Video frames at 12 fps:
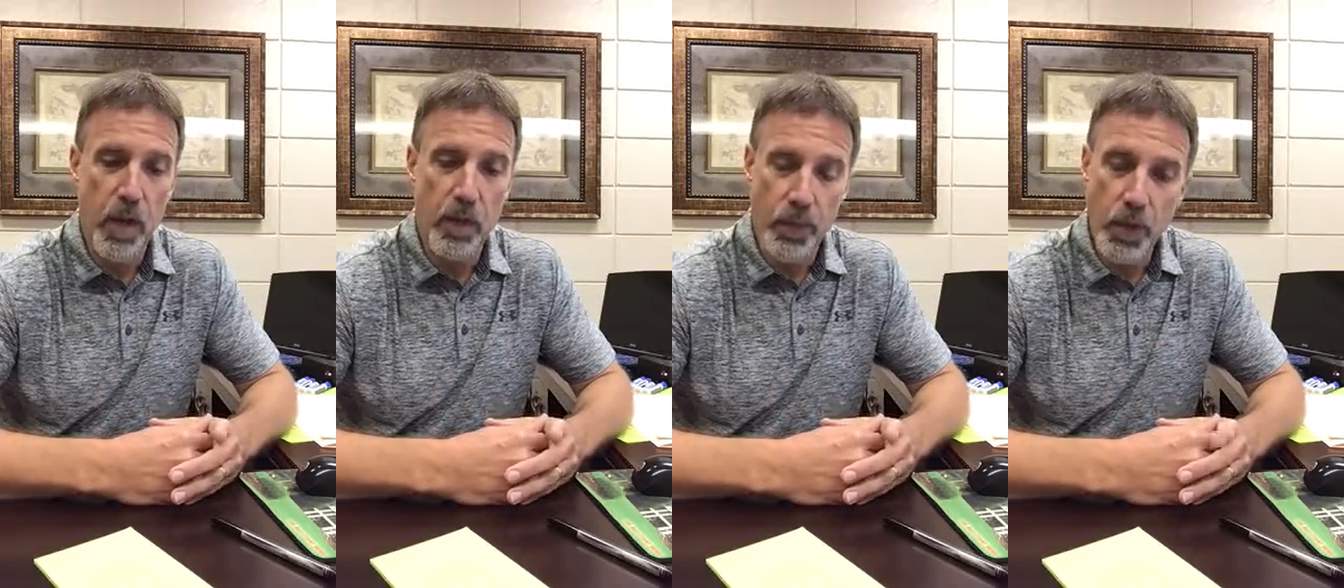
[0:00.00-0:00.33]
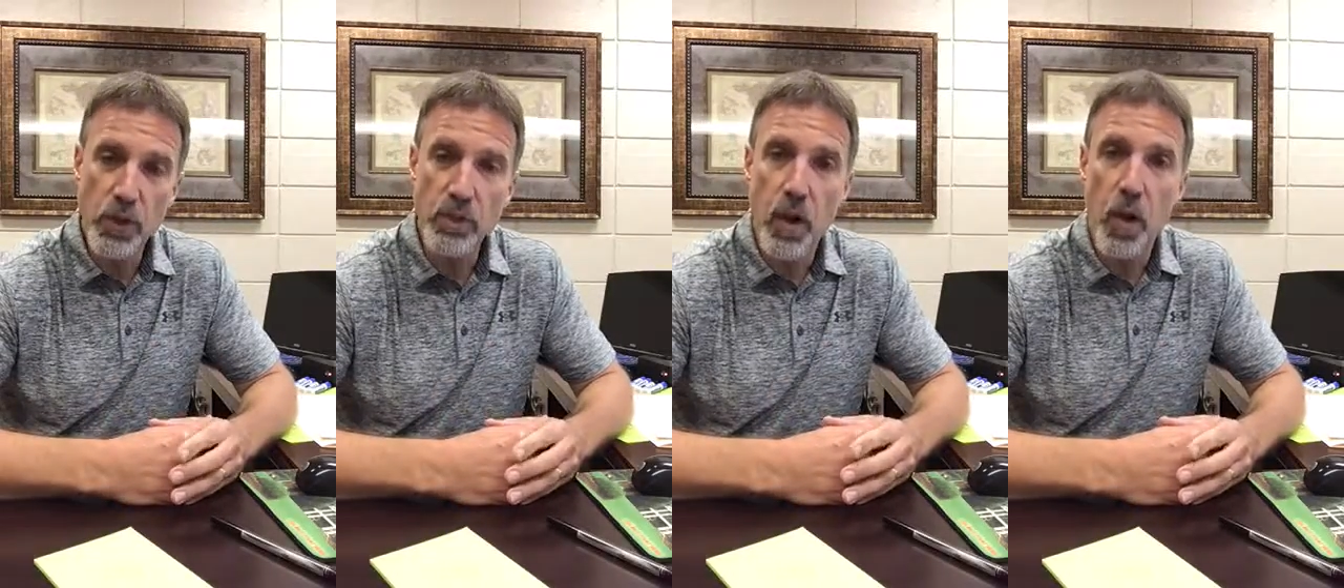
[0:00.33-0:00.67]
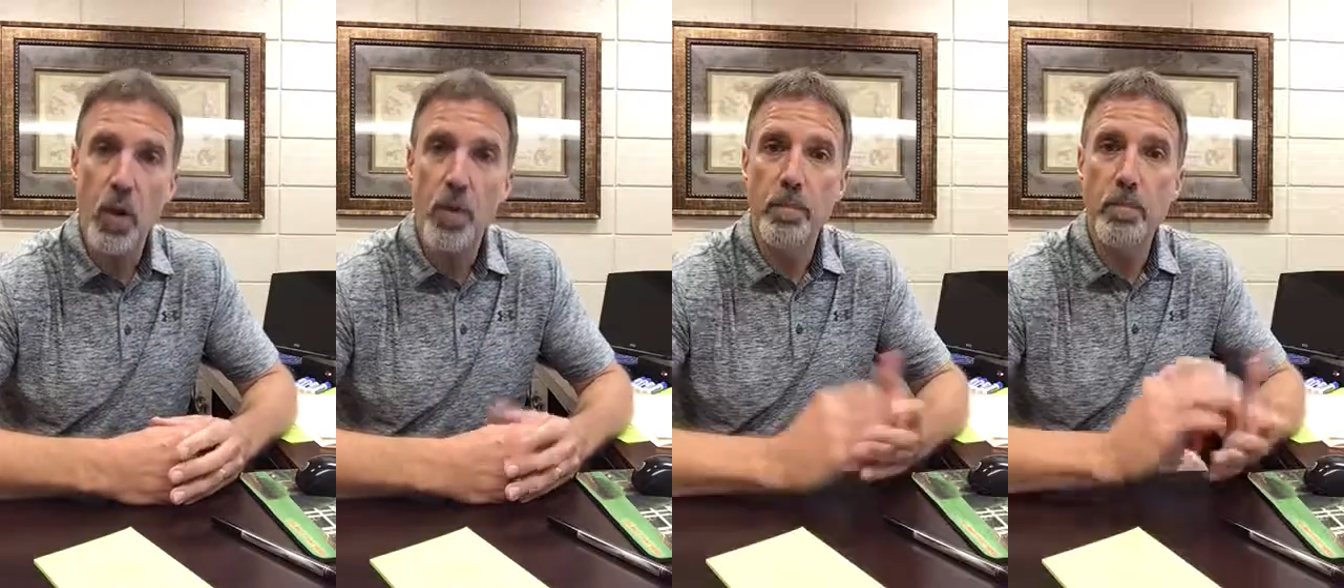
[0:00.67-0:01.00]
First of
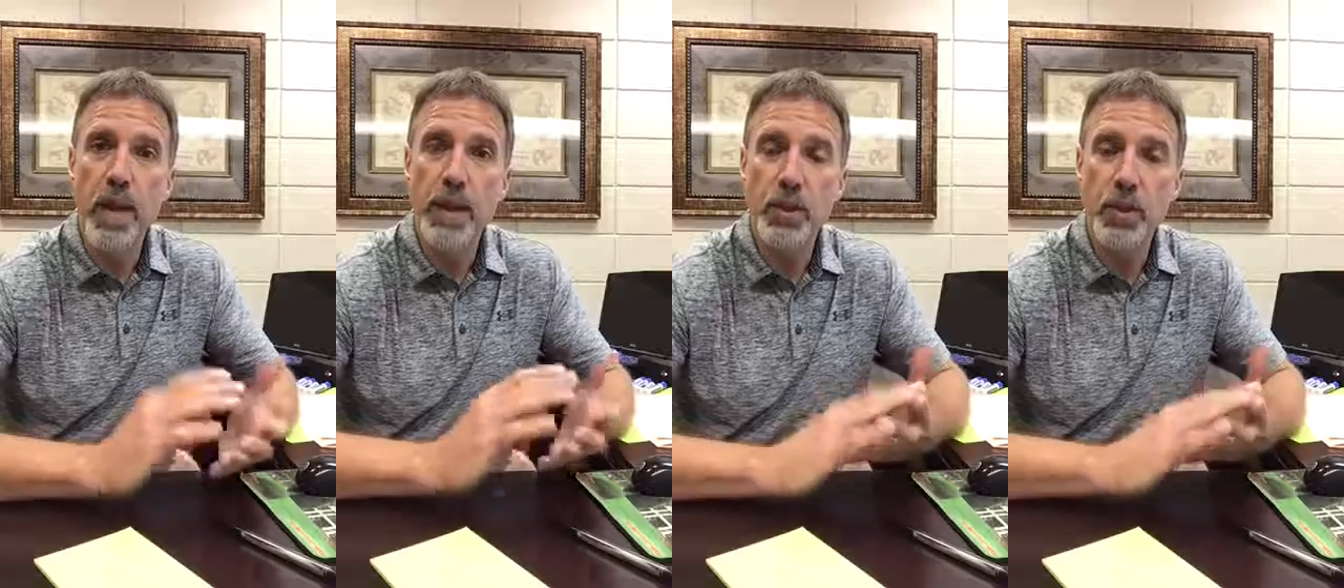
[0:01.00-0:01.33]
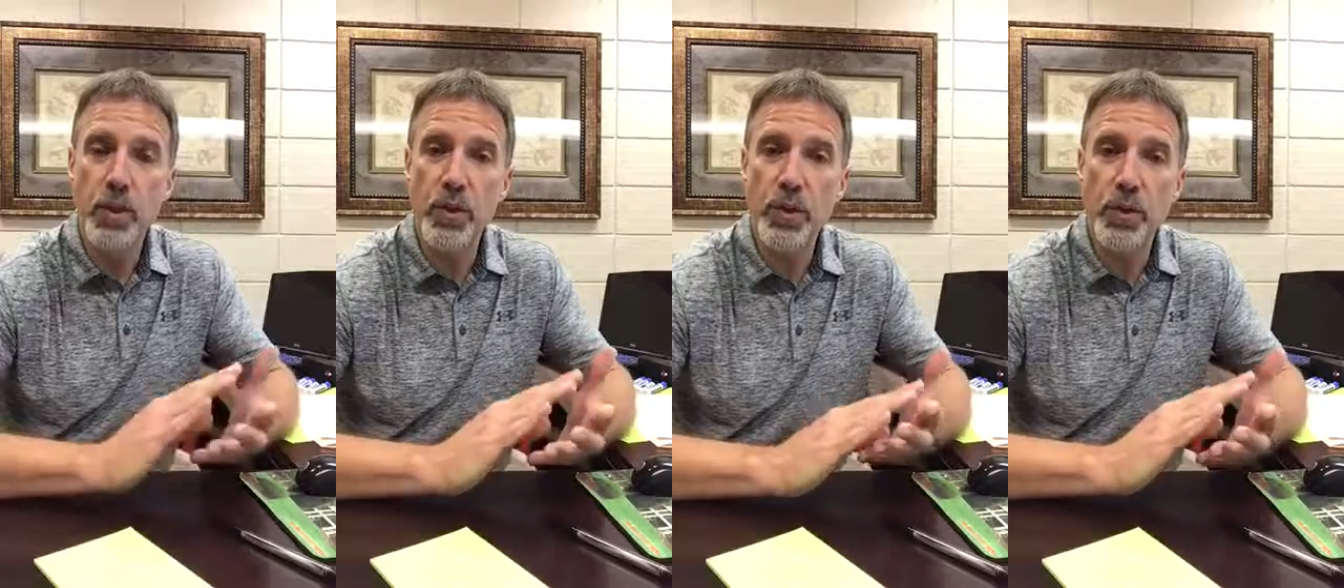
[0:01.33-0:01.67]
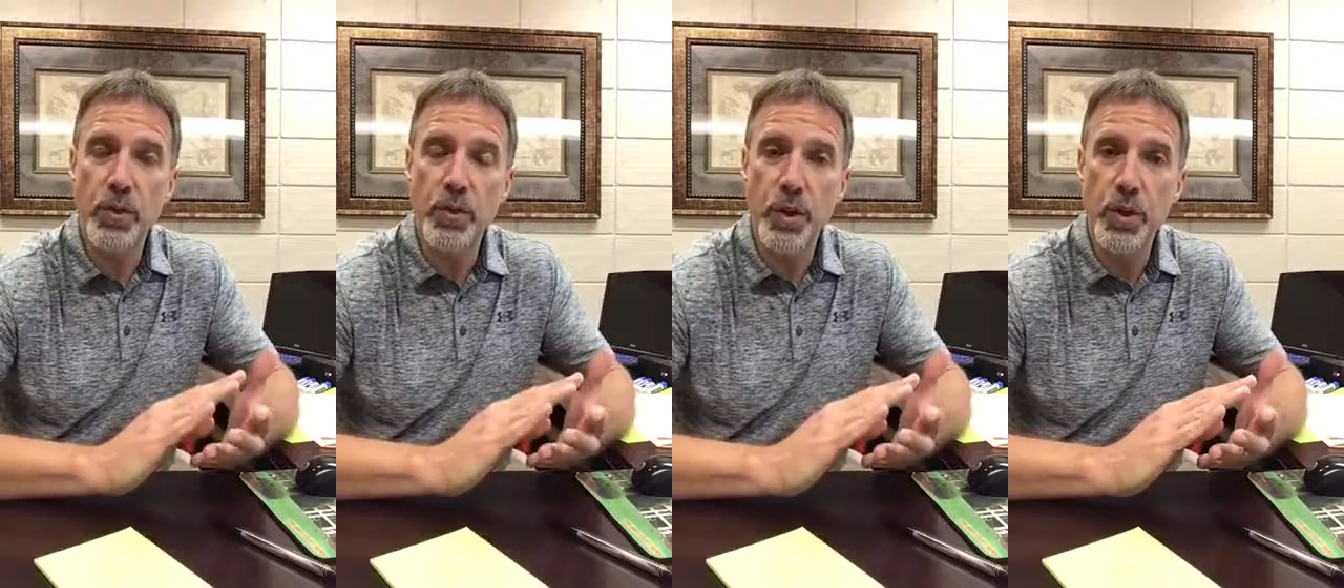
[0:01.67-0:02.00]
all, make sure that you
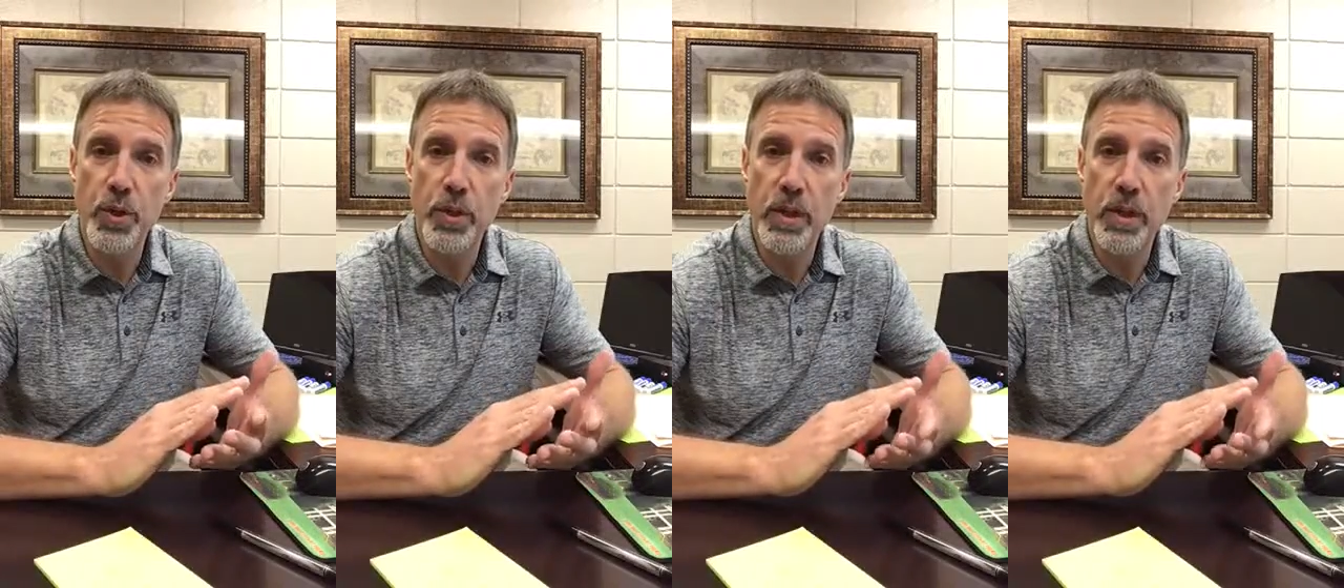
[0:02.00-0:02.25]
do the